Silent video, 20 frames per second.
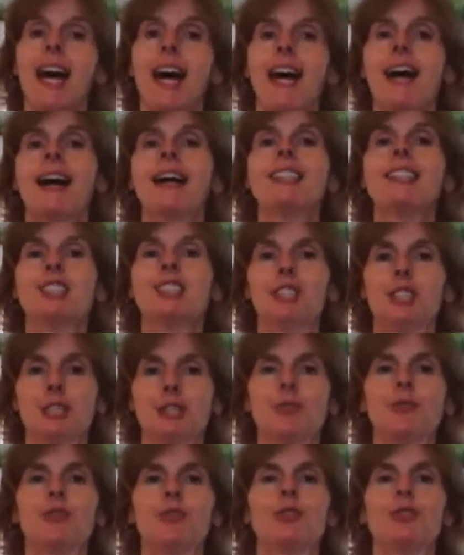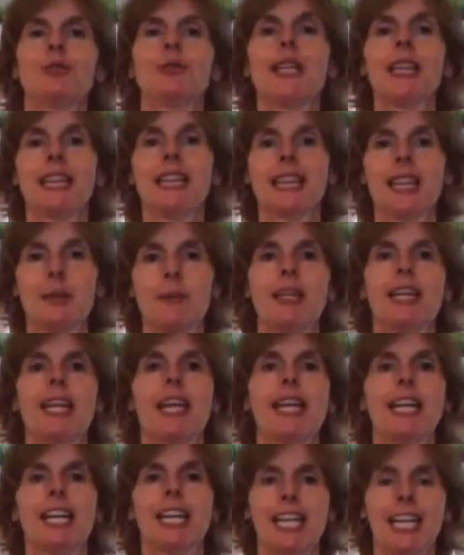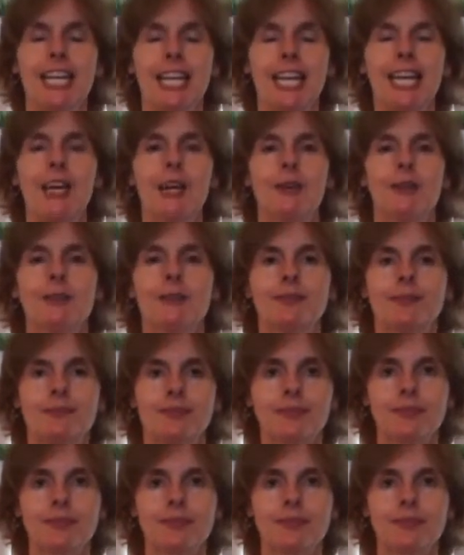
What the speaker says: I choose to eliminate it now.